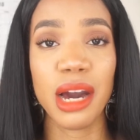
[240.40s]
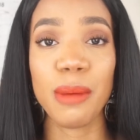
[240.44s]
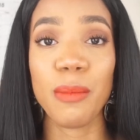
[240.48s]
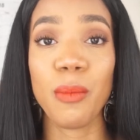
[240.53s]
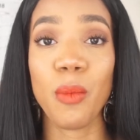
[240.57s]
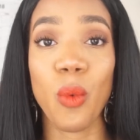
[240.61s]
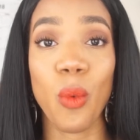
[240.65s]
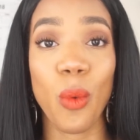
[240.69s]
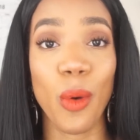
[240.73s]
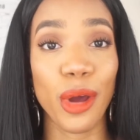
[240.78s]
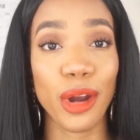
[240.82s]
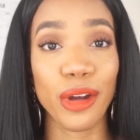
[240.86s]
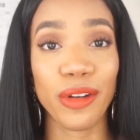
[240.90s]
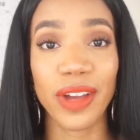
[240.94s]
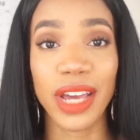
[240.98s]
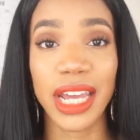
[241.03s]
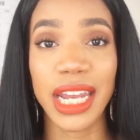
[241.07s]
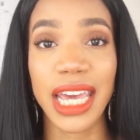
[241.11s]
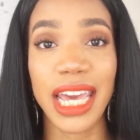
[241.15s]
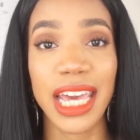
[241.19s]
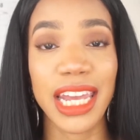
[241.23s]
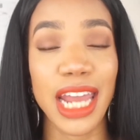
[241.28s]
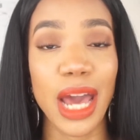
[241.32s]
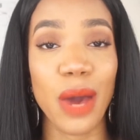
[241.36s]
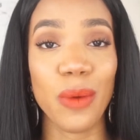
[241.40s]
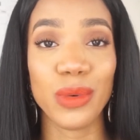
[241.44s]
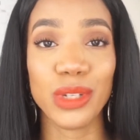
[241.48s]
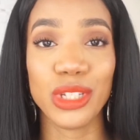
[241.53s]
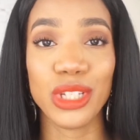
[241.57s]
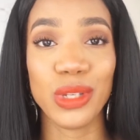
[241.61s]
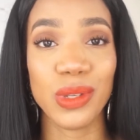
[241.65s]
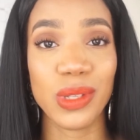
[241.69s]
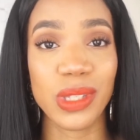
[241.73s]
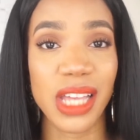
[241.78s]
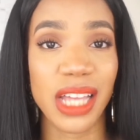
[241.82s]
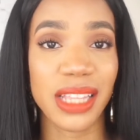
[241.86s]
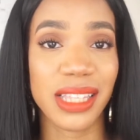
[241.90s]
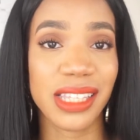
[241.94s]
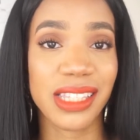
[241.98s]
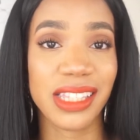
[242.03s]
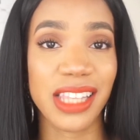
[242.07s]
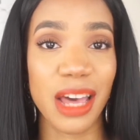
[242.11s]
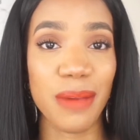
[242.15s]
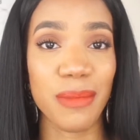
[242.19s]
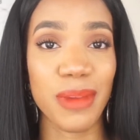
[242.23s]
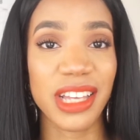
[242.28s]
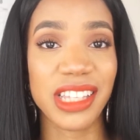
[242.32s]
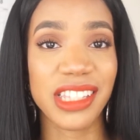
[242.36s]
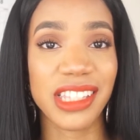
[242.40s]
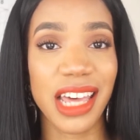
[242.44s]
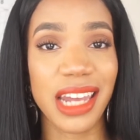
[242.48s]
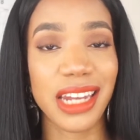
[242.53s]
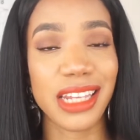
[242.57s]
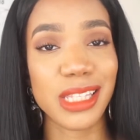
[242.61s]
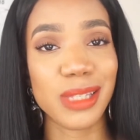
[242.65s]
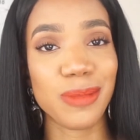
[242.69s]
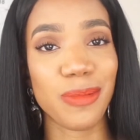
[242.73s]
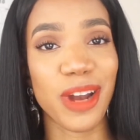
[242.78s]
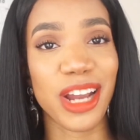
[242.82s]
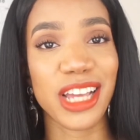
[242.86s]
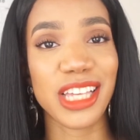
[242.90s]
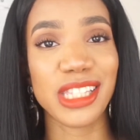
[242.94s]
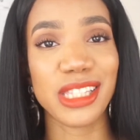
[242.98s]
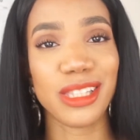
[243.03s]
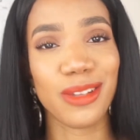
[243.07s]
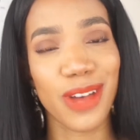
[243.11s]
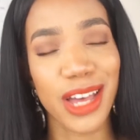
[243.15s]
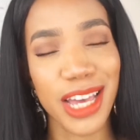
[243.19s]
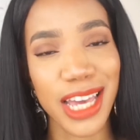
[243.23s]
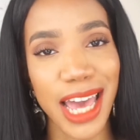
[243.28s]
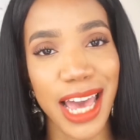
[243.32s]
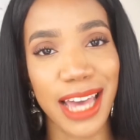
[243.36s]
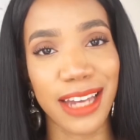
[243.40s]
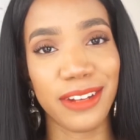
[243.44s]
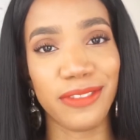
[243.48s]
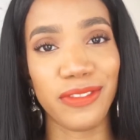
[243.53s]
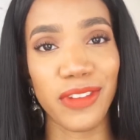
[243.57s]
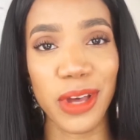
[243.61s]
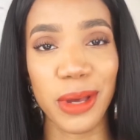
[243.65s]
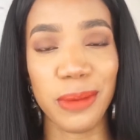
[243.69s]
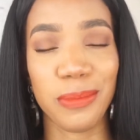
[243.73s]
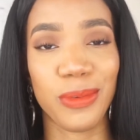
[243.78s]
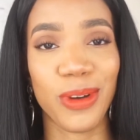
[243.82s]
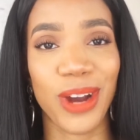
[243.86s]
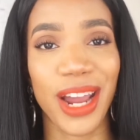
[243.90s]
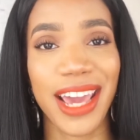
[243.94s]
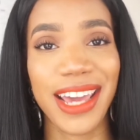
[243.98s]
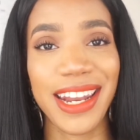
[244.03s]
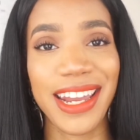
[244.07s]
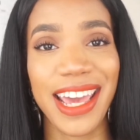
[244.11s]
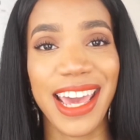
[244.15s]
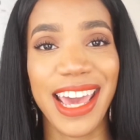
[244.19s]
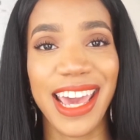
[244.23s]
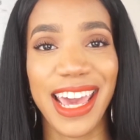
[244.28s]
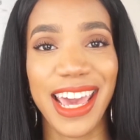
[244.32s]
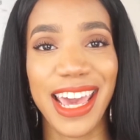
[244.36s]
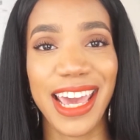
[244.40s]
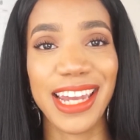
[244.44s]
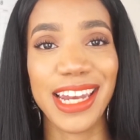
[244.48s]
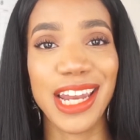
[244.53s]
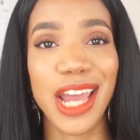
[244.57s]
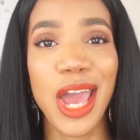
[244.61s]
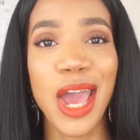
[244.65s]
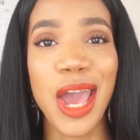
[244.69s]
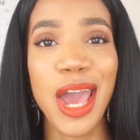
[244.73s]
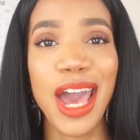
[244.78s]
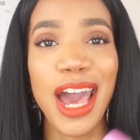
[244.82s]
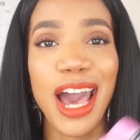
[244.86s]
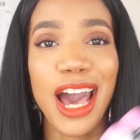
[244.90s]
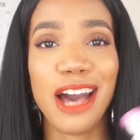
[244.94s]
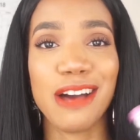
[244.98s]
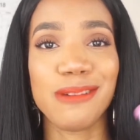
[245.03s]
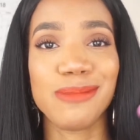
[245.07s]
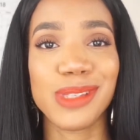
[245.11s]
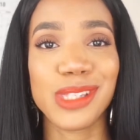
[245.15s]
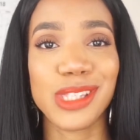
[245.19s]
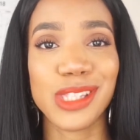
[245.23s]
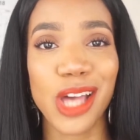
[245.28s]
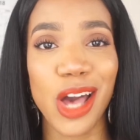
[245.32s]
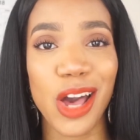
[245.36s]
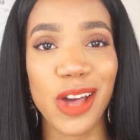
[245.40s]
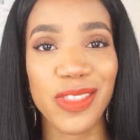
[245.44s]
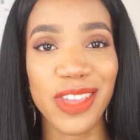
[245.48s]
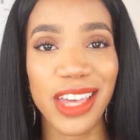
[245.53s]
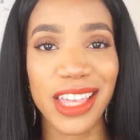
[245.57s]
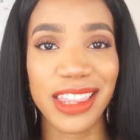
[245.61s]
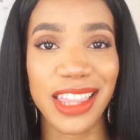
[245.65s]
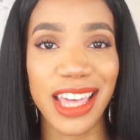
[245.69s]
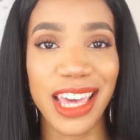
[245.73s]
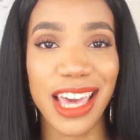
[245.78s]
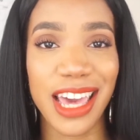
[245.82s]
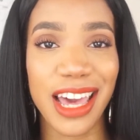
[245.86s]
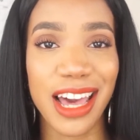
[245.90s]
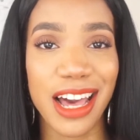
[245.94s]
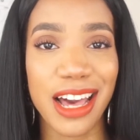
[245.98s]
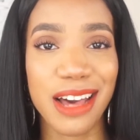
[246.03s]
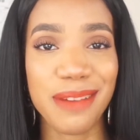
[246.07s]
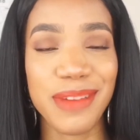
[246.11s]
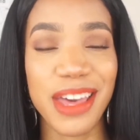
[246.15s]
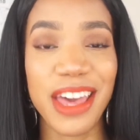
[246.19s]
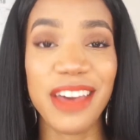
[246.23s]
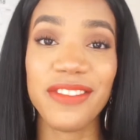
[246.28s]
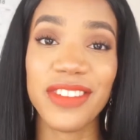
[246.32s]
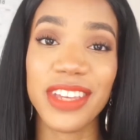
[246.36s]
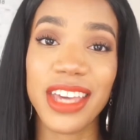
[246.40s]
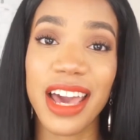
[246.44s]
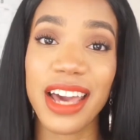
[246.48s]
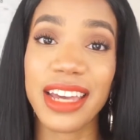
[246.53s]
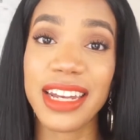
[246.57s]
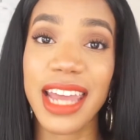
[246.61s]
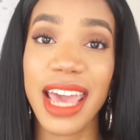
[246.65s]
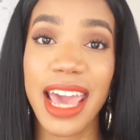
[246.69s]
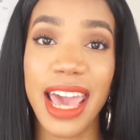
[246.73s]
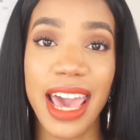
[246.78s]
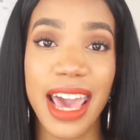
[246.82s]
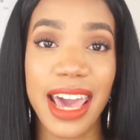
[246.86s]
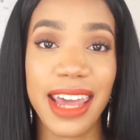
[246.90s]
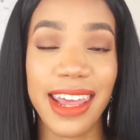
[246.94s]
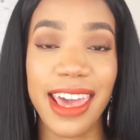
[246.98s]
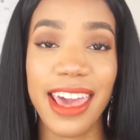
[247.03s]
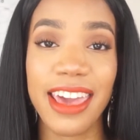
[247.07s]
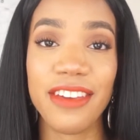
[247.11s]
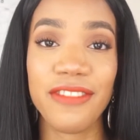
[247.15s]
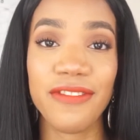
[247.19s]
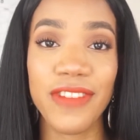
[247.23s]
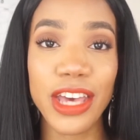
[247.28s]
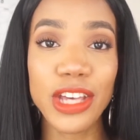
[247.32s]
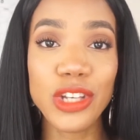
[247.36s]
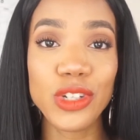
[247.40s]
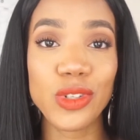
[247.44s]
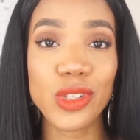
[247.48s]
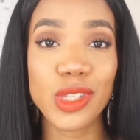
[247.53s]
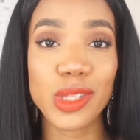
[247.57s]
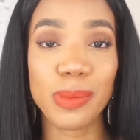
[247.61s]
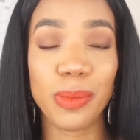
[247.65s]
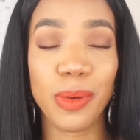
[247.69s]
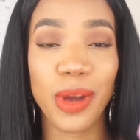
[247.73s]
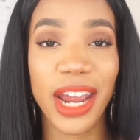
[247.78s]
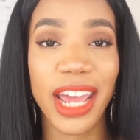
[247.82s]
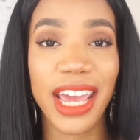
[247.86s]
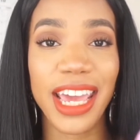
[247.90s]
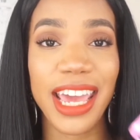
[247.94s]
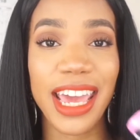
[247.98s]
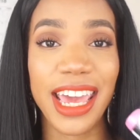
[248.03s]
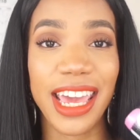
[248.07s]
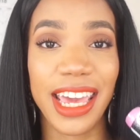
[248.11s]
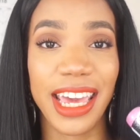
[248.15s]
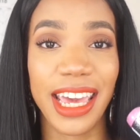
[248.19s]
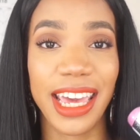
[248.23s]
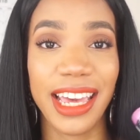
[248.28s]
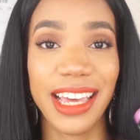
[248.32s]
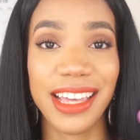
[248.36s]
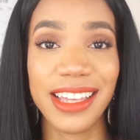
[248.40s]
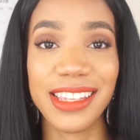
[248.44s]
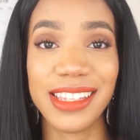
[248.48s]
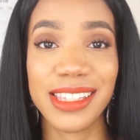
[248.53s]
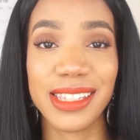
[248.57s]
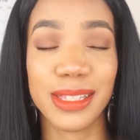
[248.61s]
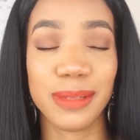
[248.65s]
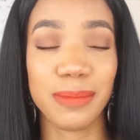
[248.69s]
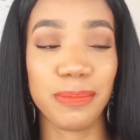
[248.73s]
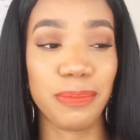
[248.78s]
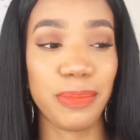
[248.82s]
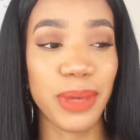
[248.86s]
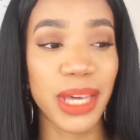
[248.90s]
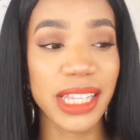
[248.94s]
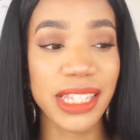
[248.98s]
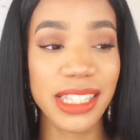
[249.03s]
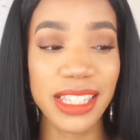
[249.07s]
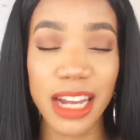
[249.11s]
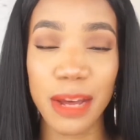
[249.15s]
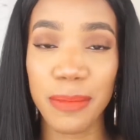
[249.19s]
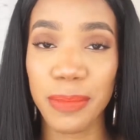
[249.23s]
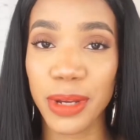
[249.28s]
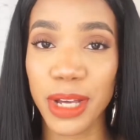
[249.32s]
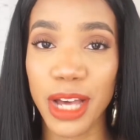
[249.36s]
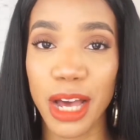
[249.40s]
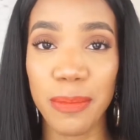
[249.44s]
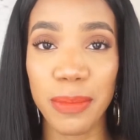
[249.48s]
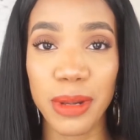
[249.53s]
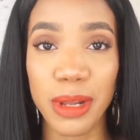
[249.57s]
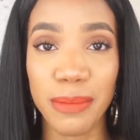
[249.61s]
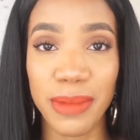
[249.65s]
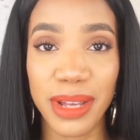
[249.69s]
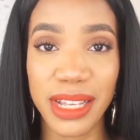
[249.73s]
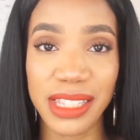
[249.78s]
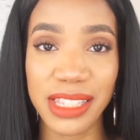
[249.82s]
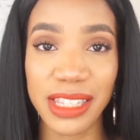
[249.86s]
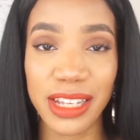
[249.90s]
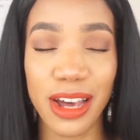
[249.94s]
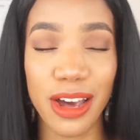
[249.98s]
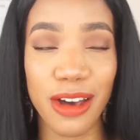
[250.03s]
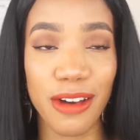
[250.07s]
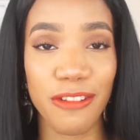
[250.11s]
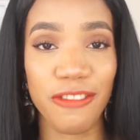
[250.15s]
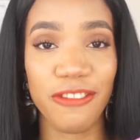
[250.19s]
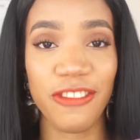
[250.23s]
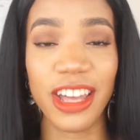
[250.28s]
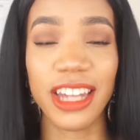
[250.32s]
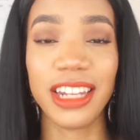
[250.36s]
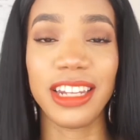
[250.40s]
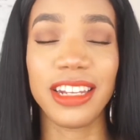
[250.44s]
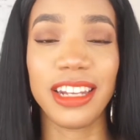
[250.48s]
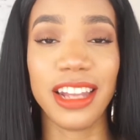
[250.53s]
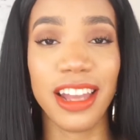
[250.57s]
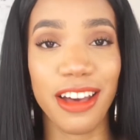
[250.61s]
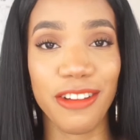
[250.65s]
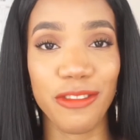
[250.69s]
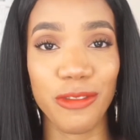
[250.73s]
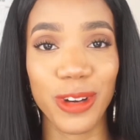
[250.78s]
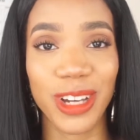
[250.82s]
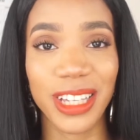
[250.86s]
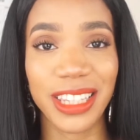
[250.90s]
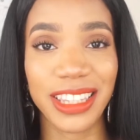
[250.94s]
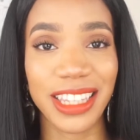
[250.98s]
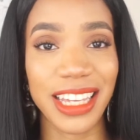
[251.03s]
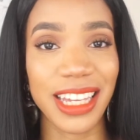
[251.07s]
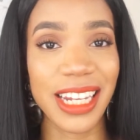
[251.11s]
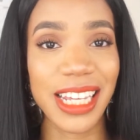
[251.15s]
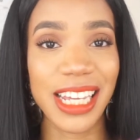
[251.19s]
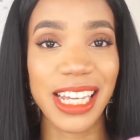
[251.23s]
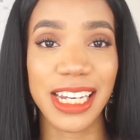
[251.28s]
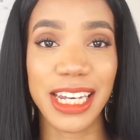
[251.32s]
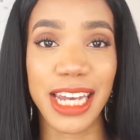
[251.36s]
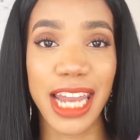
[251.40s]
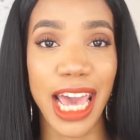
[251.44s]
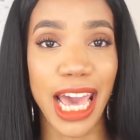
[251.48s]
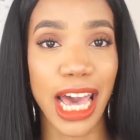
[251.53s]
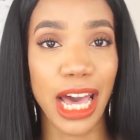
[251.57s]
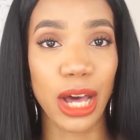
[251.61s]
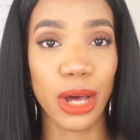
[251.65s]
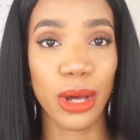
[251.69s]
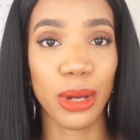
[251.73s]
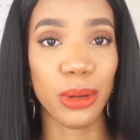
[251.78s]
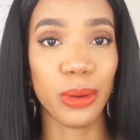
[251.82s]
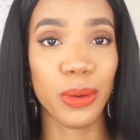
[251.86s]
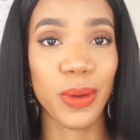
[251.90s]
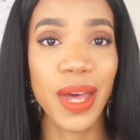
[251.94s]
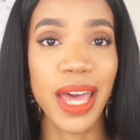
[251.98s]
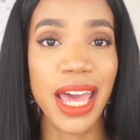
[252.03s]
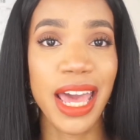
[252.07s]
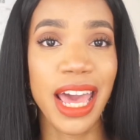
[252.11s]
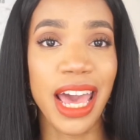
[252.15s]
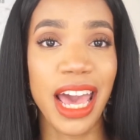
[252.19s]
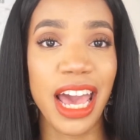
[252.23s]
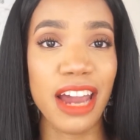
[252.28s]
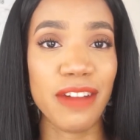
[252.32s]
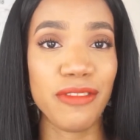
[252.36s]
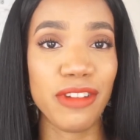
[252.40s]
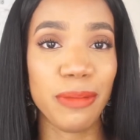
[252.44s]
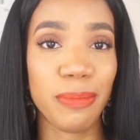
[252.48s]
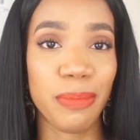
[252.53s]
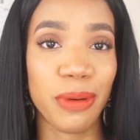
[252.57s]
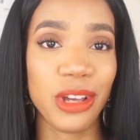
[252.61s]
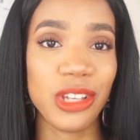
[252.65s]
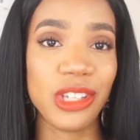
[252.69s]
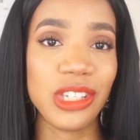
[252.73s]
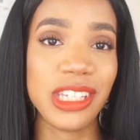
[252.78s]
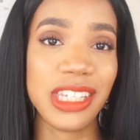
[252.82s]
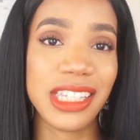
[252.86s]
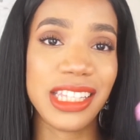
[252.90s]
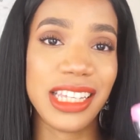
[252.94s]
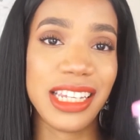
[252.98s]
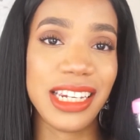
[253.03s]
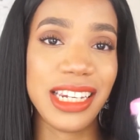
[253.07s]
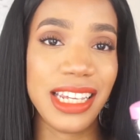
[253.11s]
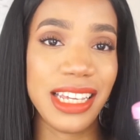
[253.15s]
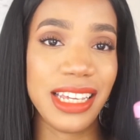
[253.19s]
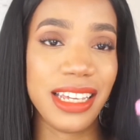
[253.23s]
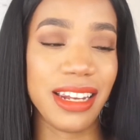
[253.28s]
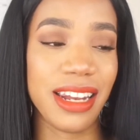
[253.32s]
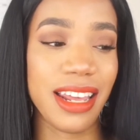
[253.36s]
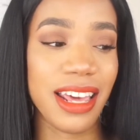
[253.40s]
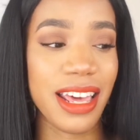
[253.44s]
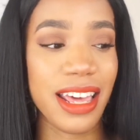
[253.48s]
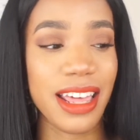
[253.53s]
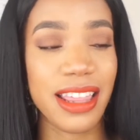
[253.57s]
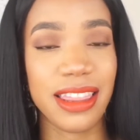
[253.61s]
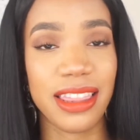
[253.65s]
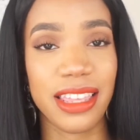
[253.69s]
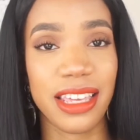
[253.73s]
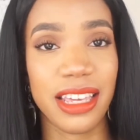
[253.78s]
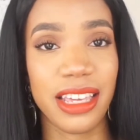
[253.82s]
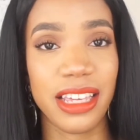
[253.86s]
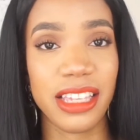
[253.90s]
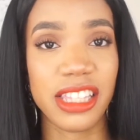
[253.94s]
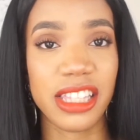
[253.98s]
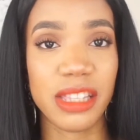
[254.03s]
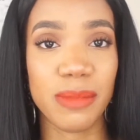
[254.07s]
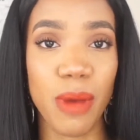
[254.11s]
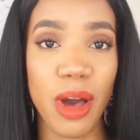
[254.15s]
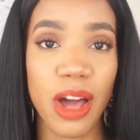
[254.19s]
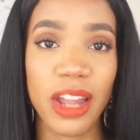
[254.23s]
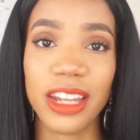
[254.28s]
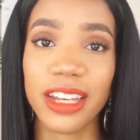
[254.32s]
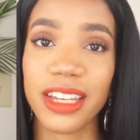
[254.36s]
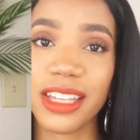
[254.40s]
water in it, and I would use that to set my setting spray. So I kind of upgraded and saw that Evian had a facial spray and picked it up a couple of months ago, fell in love with it, and now I repurchased it in the smaller